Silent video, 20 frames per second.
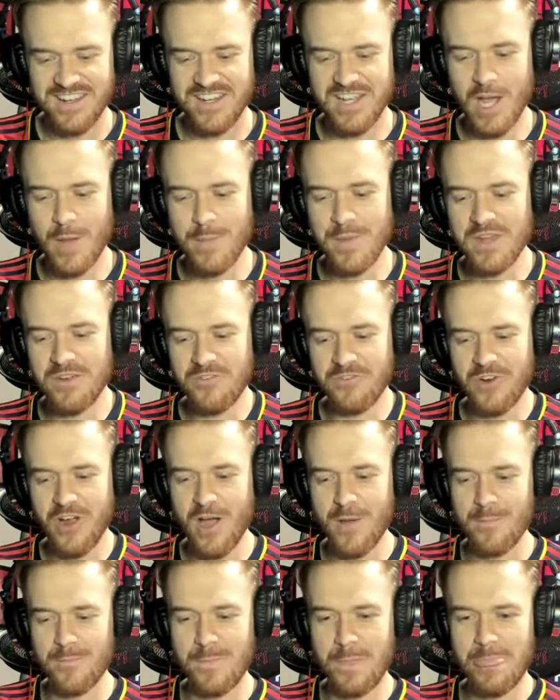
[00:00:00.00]
coming
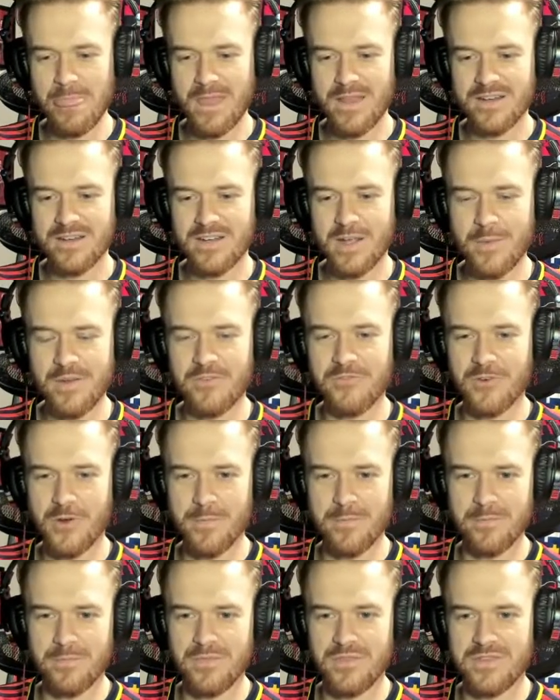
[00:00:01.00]
from coming
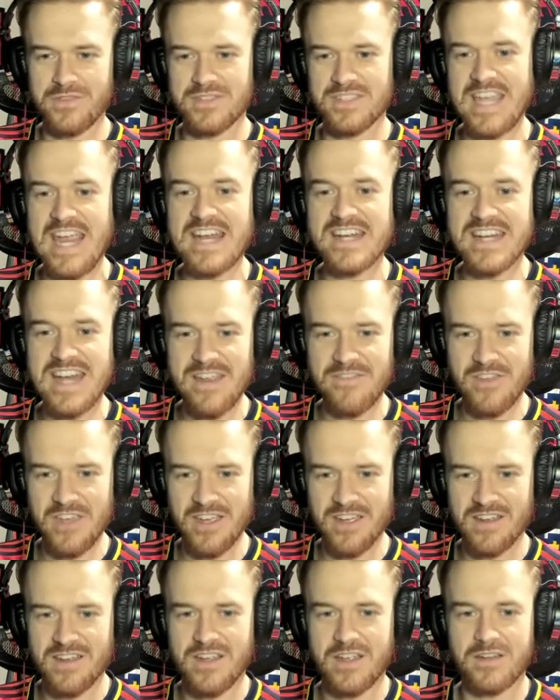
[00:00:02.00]
from
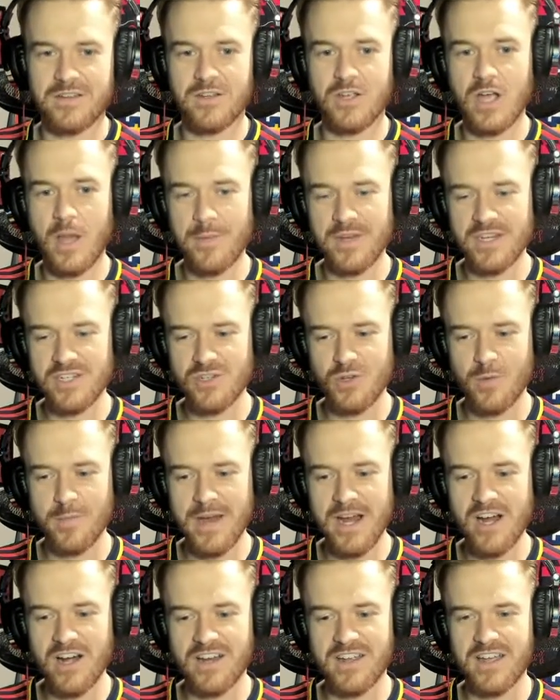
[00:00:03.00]
Scandinavia, coming to
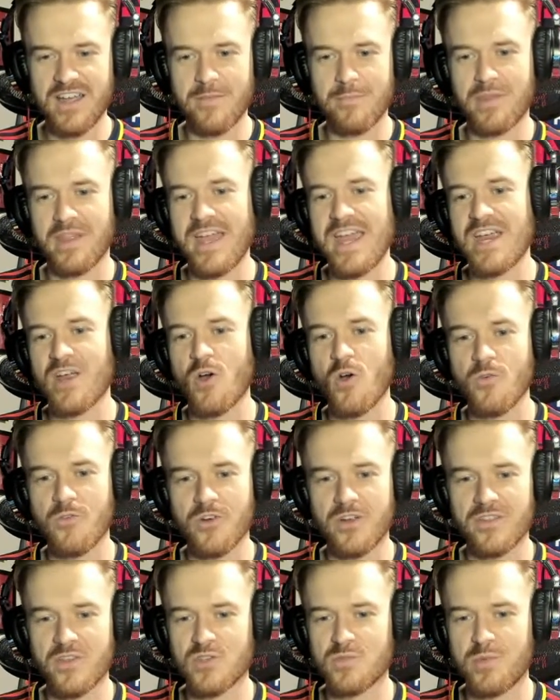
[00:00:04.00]
America, playing over
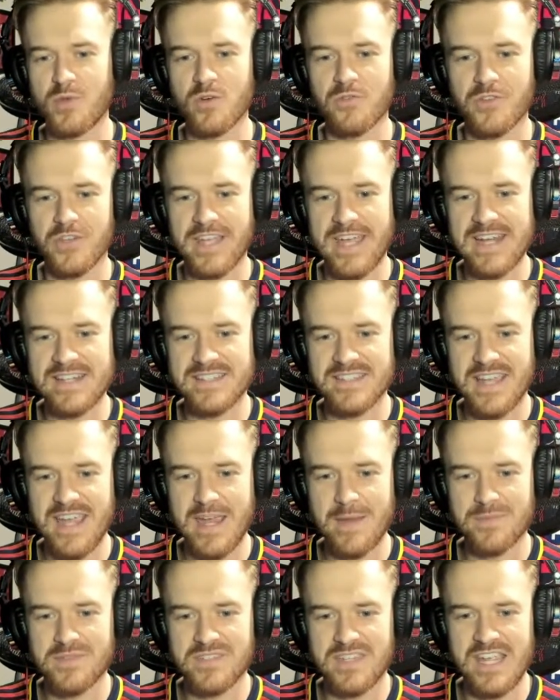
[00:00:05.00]
landscapes in
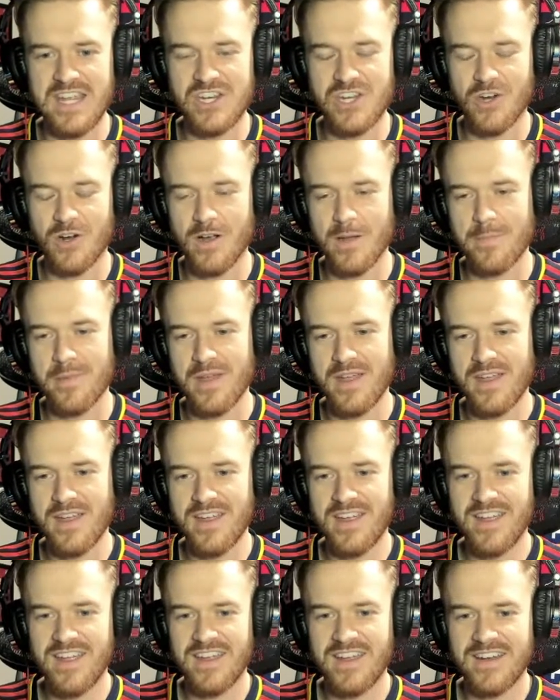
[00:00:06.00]
Europe. Now I
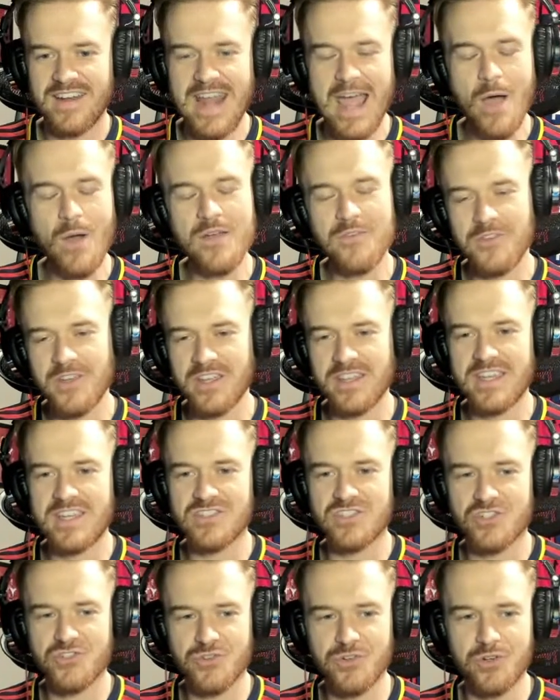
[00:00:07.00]
feel he's a true
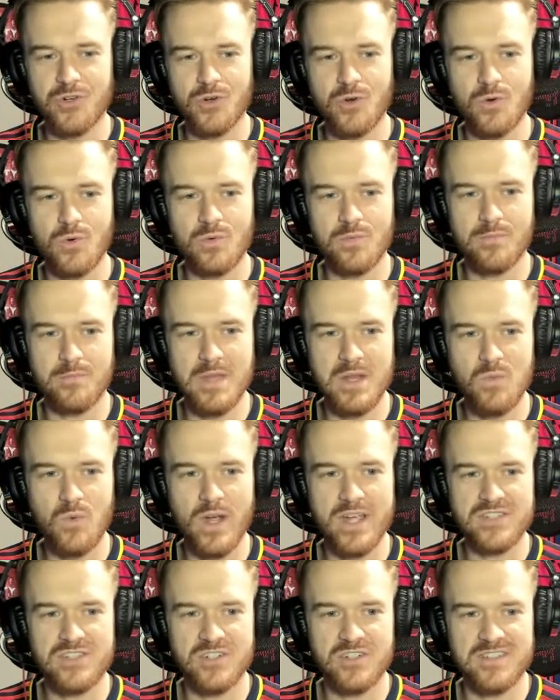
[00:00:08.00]
Midwestern
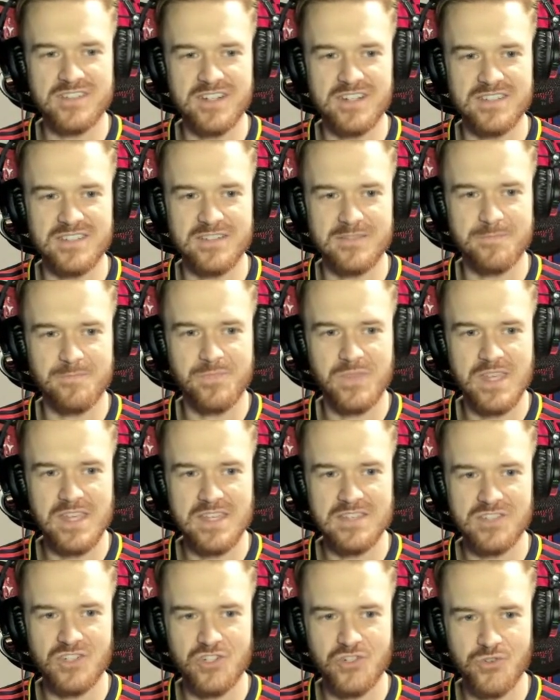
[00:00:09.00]
citizen. He's a
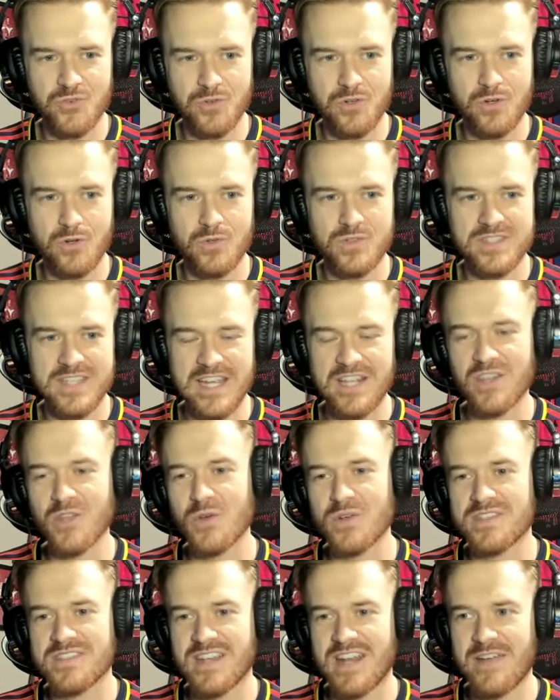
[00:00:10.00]
true St. Louis,
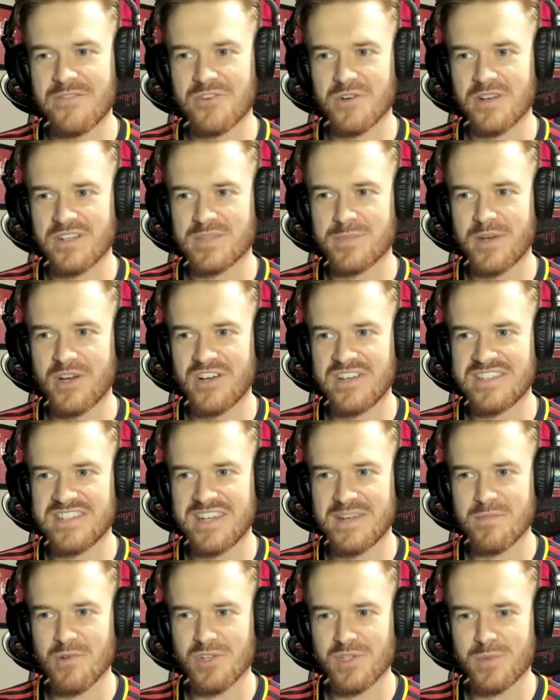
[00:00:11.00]
and after experiencing
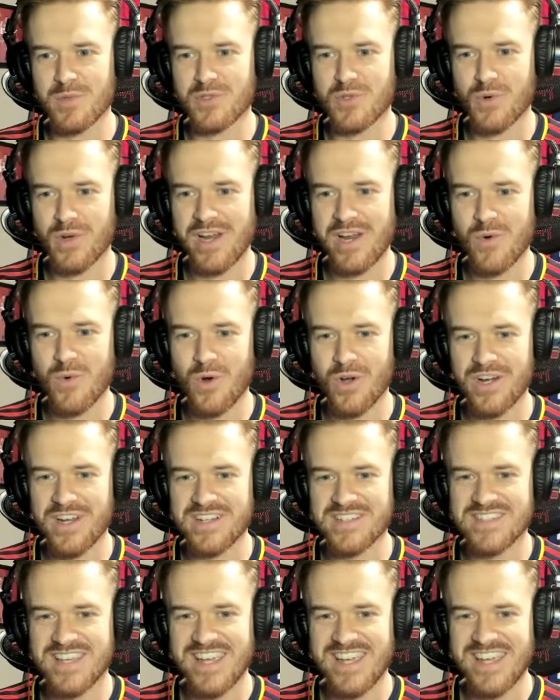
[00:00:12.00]
multiple tornado
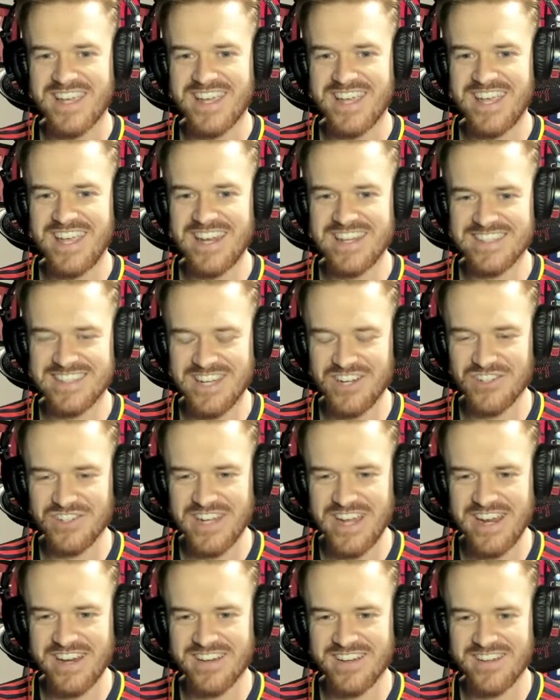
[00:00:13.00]
warnings in a single
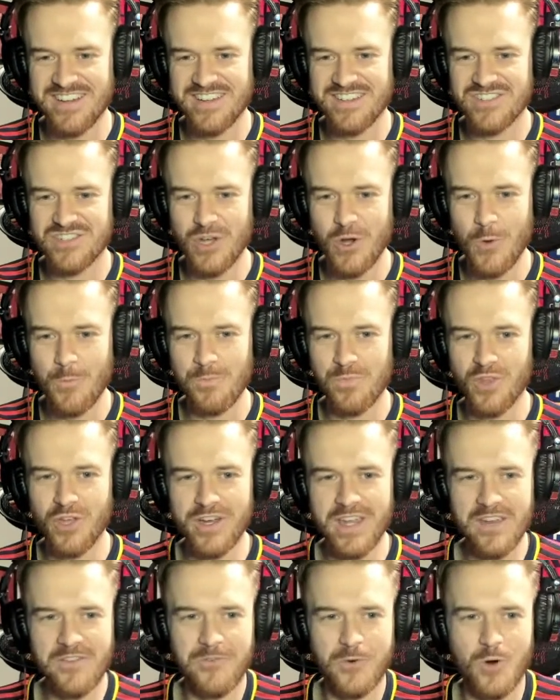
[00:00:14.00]
day, so
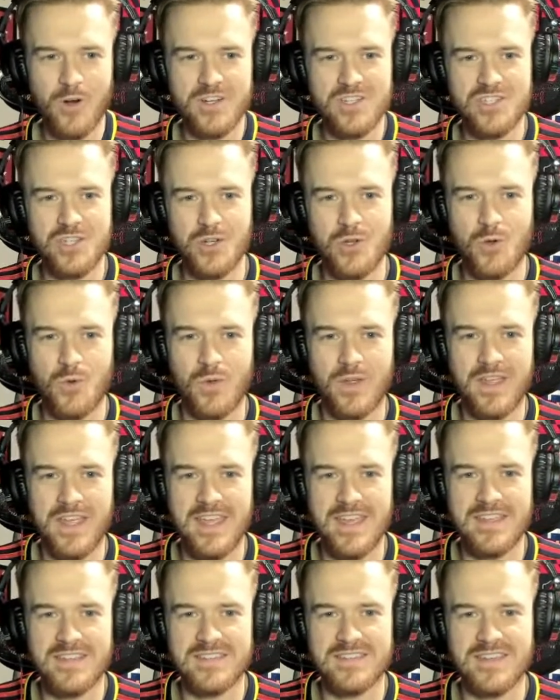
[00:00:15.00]
looking forward to
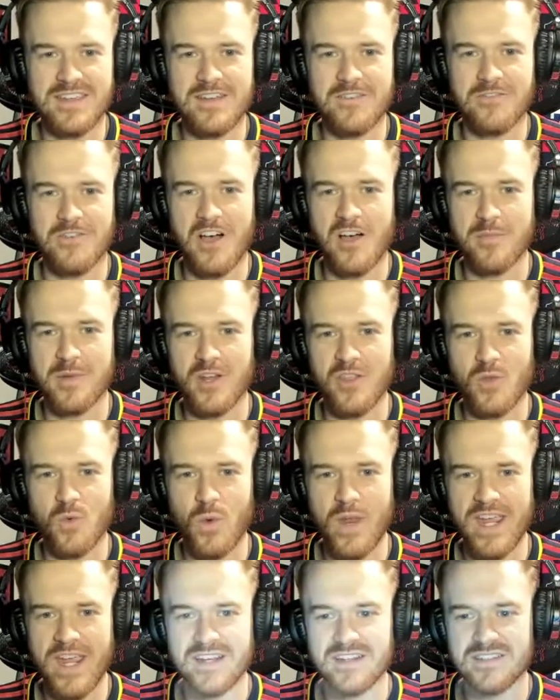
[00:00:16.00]
his involvement on the
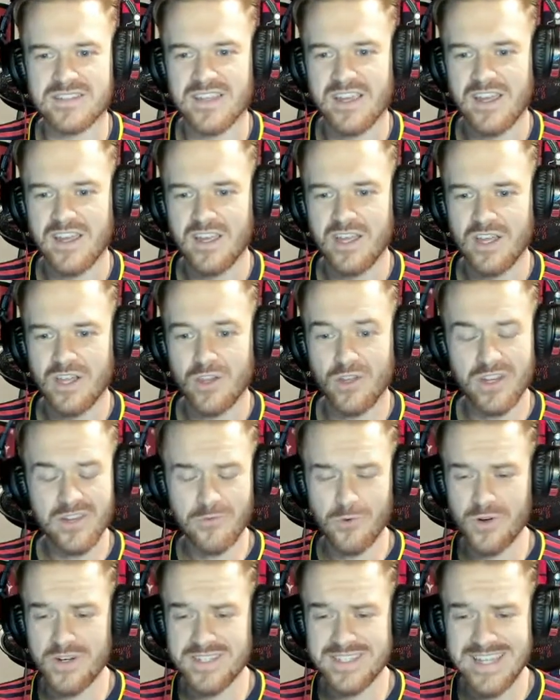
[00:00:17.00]
wings. Looking
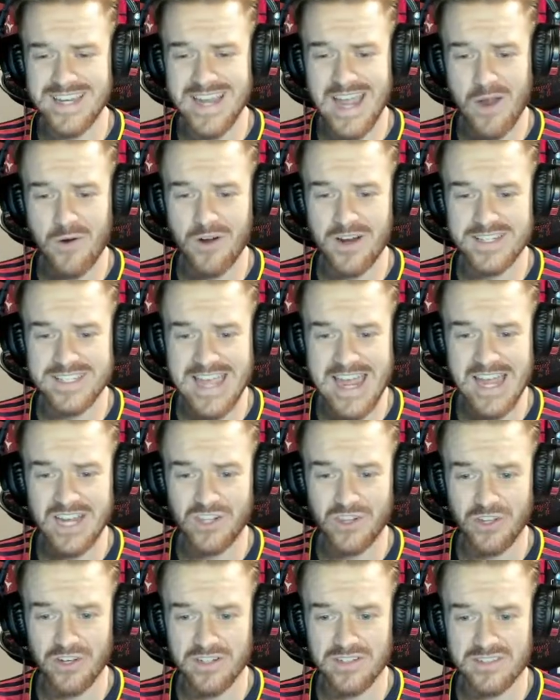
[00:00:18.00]
forward to seeing how our attack
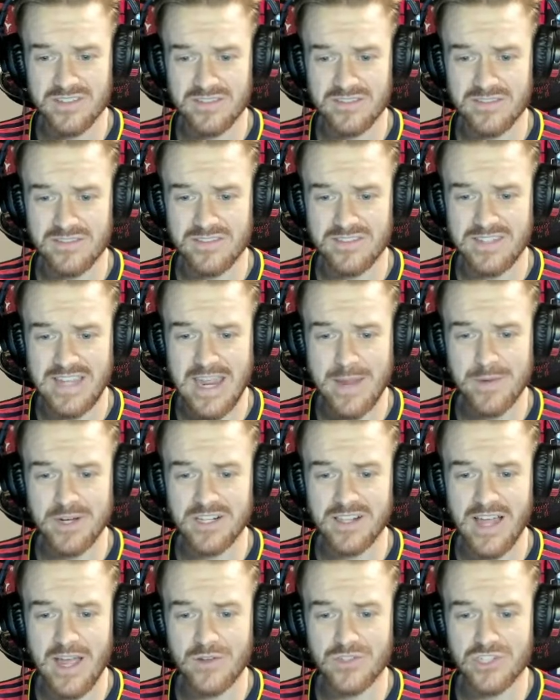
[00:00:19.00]
looks. Sam and
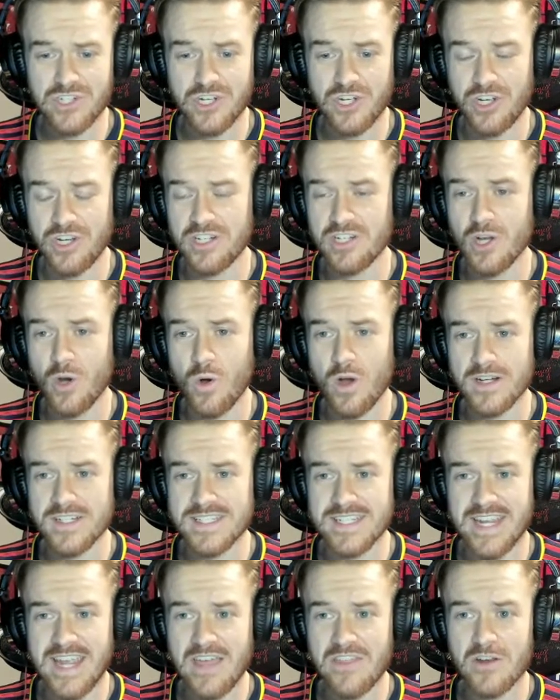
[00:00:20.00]
Klauss could go on
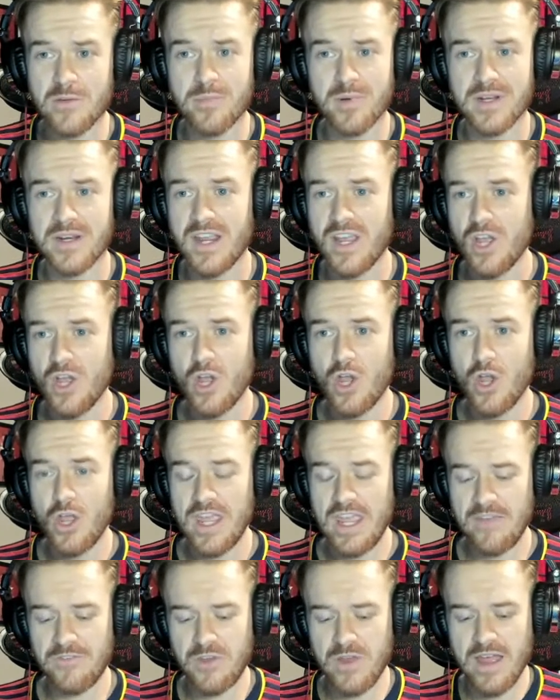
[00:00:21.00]
together, but
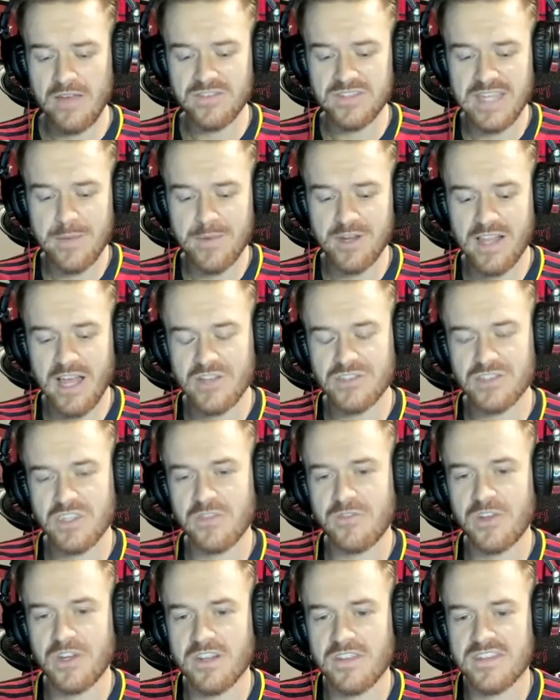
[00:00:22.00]
if you have Sam and Klauss on
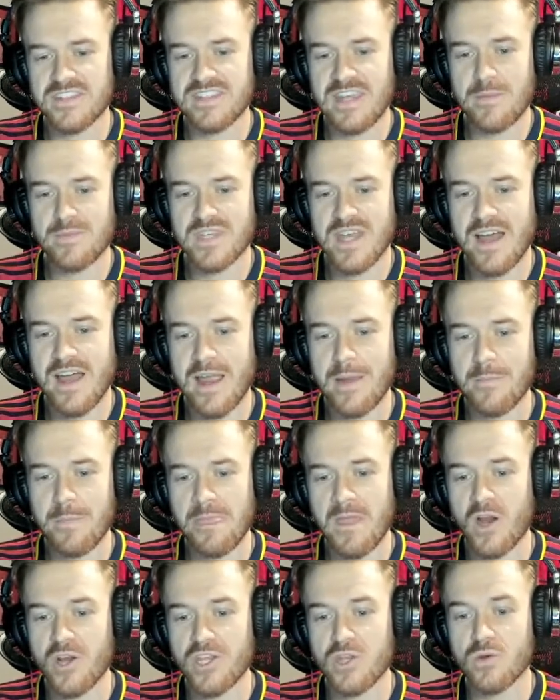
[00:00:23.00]
the field at the same time,
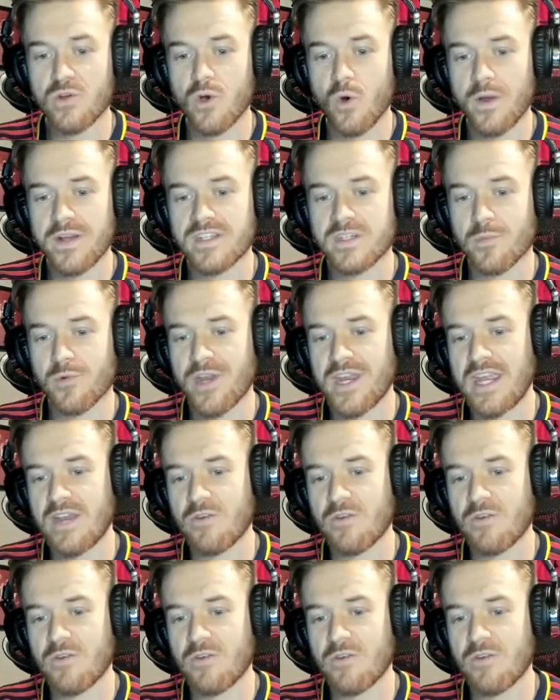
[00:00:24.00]
are you going to bring